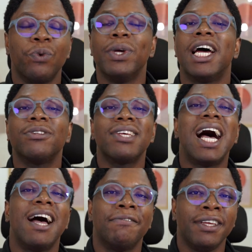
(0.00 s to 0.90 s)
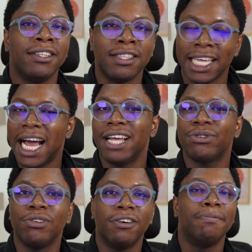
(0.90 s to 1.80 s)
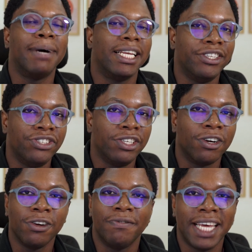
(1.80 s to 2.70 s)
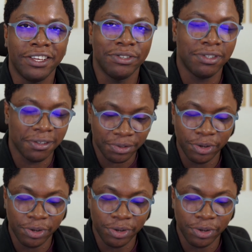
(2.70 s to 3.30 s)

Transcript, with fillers: without having the hassle of managing all of that yourself.